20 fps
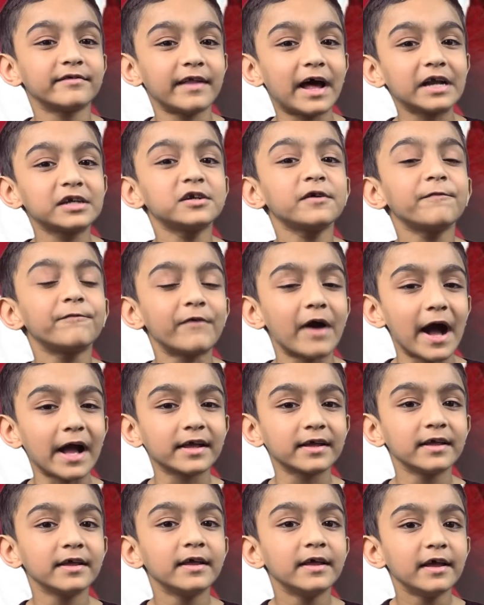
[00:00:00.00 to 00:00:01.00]
national flag
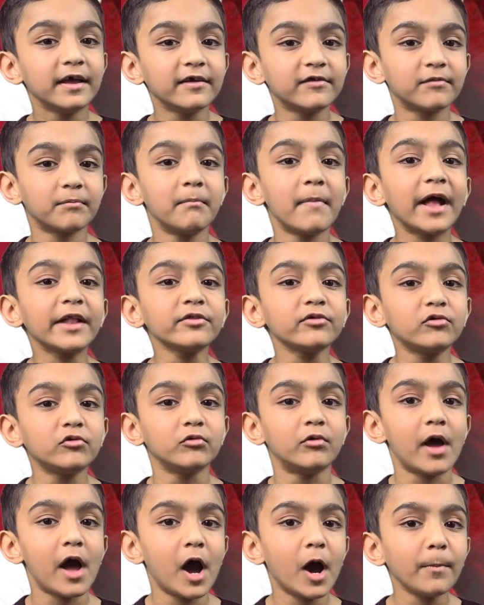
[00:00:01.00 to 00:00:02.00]
is meant to
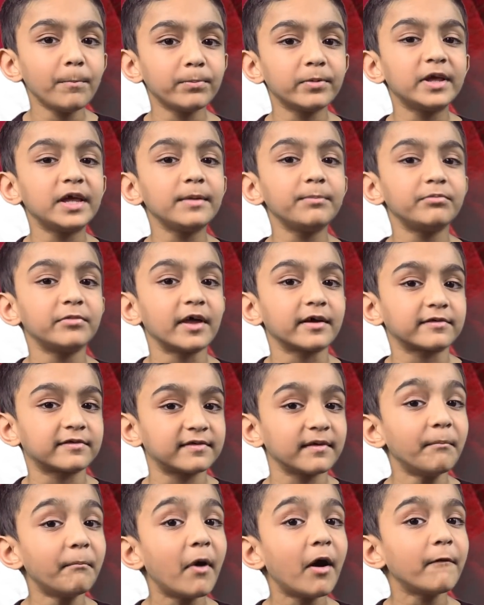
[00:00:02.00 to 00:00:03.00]
help keep the
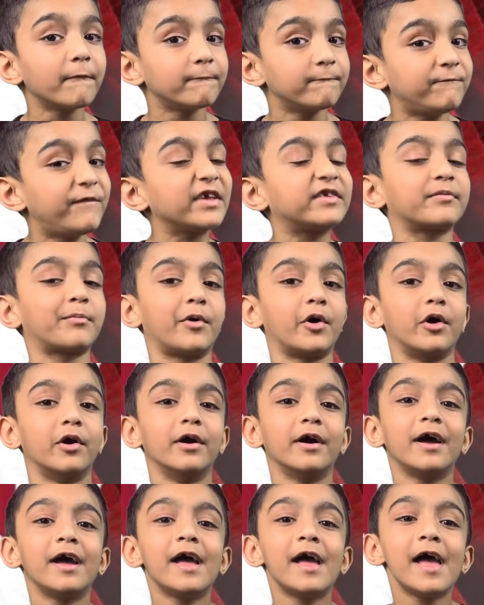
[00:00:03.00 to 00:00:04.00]
symbol visible
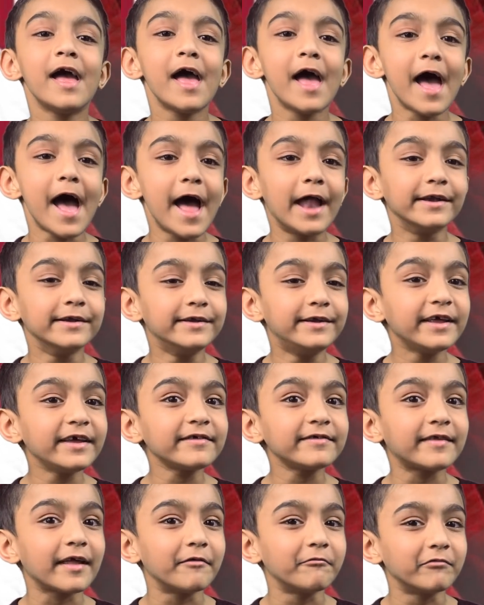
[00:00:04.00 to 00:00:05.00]
and
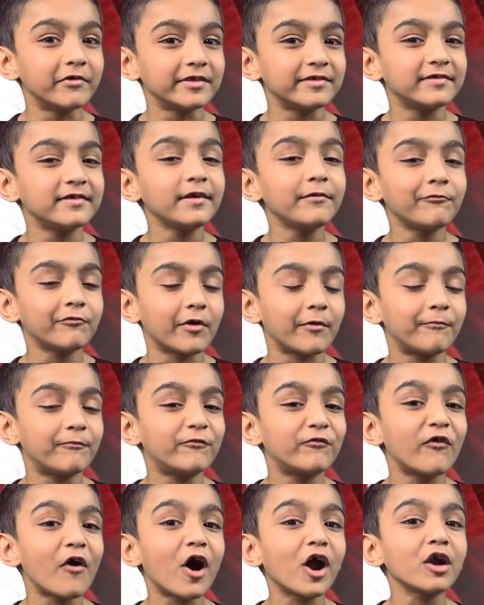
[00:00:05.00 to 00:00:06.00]
distant when seen from
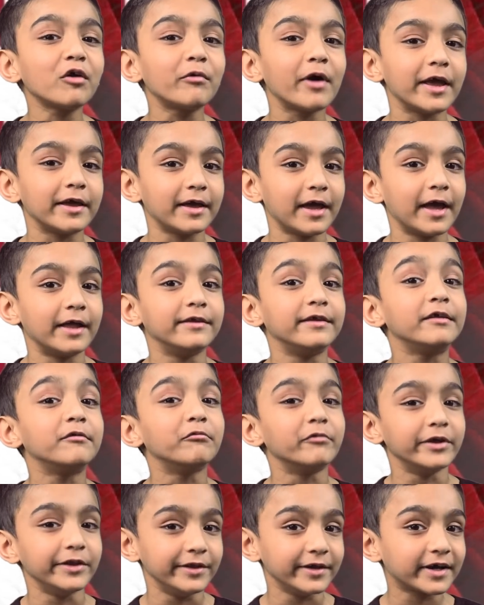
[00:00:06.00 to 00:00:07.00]
far away and in
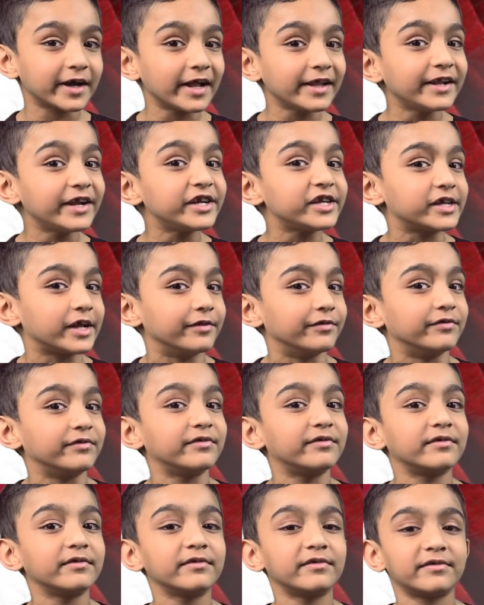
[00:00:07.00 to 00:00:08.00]
windy condition.
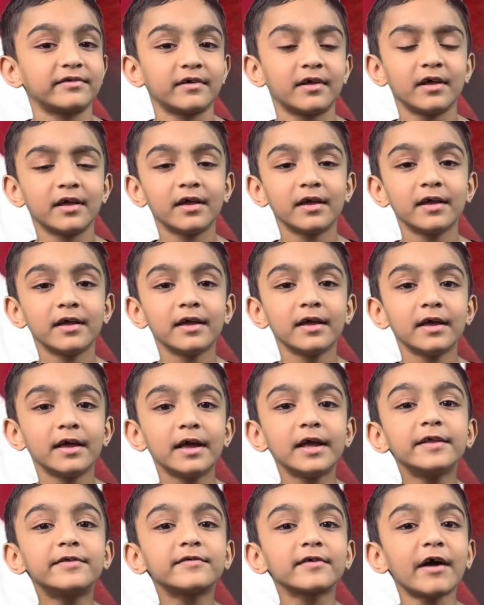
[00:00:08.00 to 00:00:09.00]

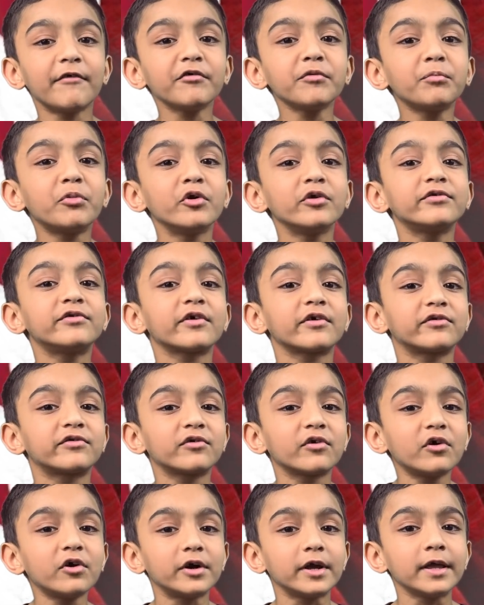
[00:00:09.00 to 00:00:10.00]
Its eleven points are
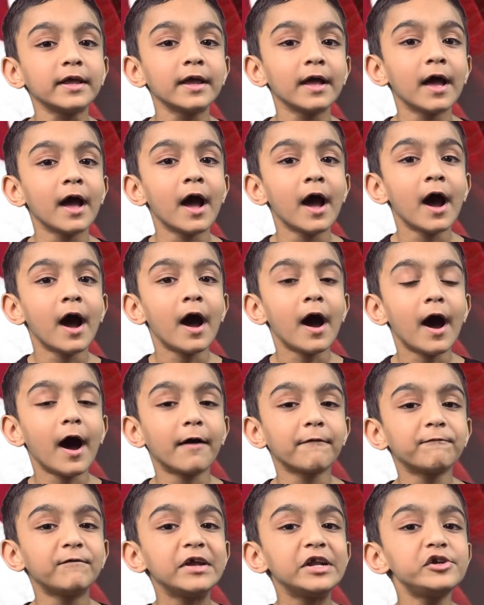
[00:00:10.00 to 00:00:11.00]
solely a
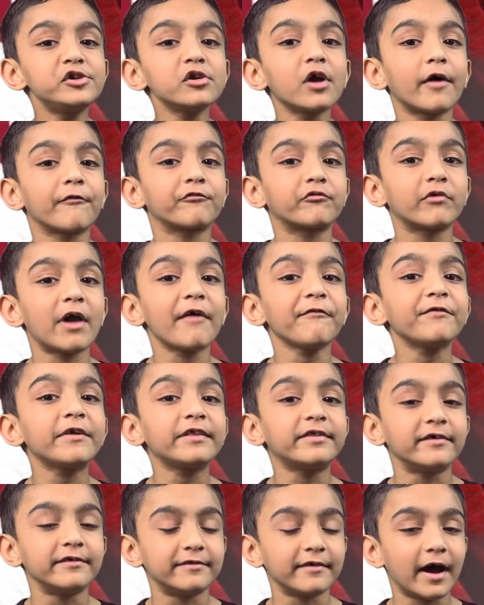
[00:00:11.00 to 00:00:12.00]
feature of graphic
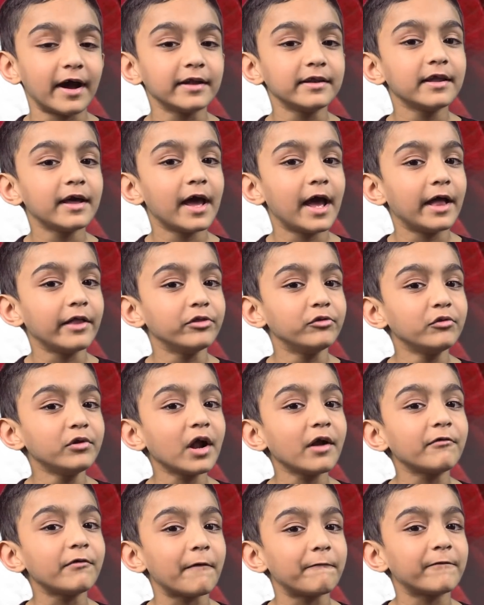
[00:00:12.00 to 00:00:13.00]
design and do
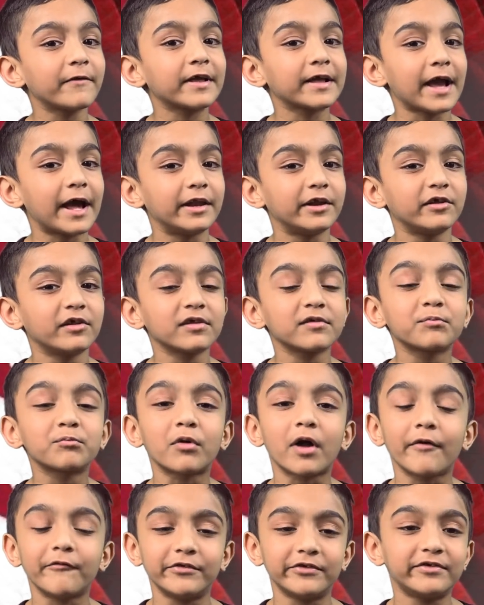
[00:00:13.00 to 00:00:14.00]
not reflect Canada's
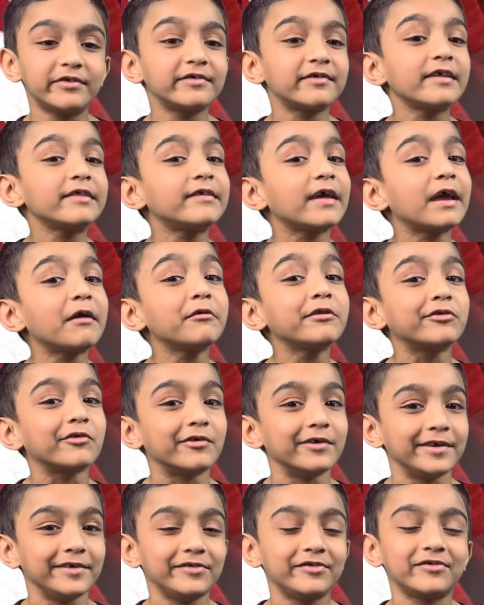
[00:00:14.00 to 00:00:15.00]
provinces and
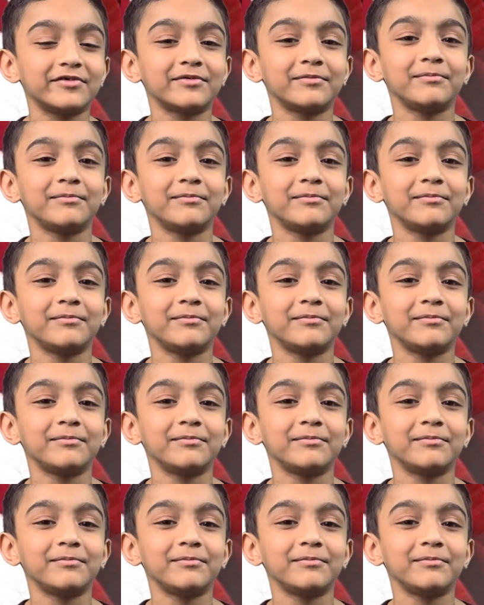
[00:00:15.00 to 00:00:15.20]
territories.